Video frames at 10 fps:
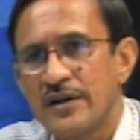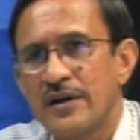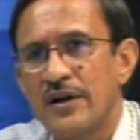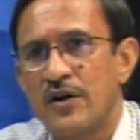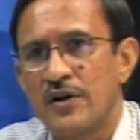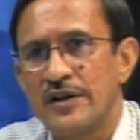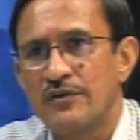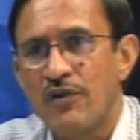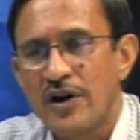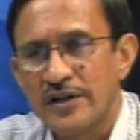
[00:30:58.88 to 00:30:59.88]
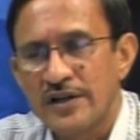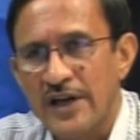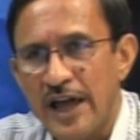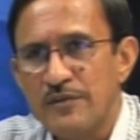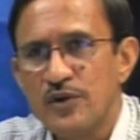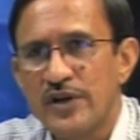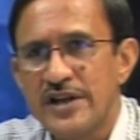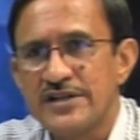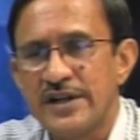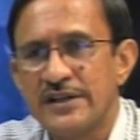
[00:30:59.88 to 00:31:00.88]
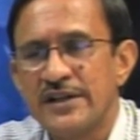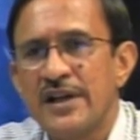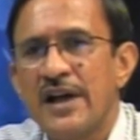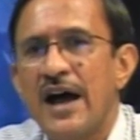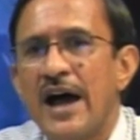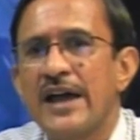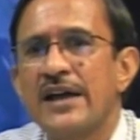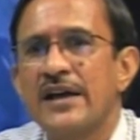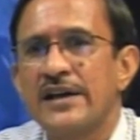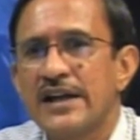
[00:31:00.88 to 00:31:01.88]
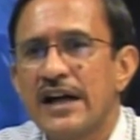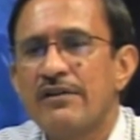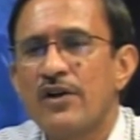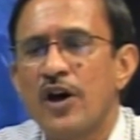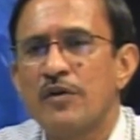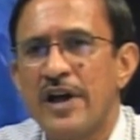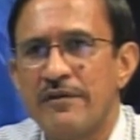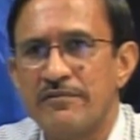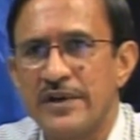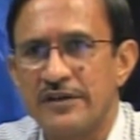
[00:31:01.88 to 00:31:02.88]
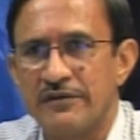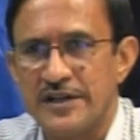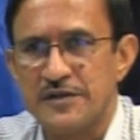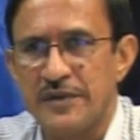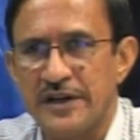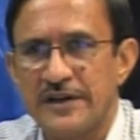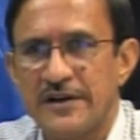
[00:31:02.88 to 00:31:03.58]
or in what time duration I recover all my investment.